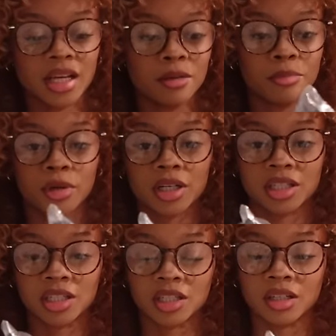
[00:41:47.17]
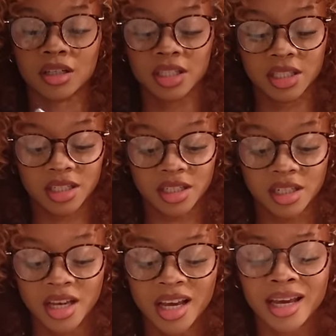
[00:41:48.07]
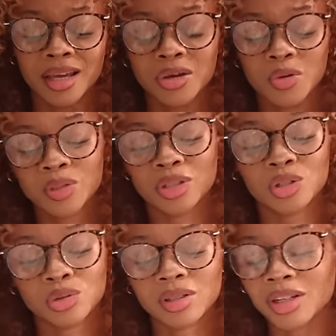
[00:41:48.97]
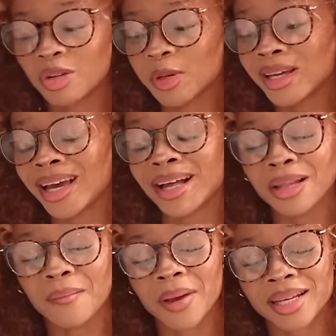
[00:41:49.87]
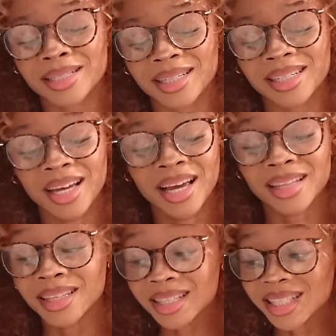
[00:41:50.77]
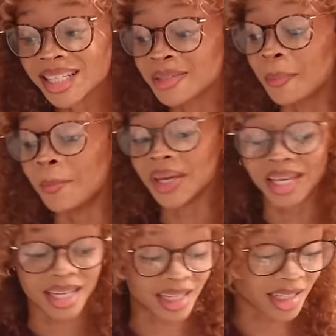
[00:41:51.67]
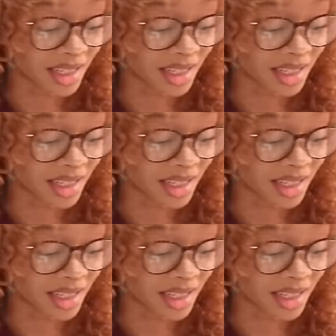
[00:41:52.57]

like a brush to clean it. Ew, is the juicer gonna be hella messy? This is big.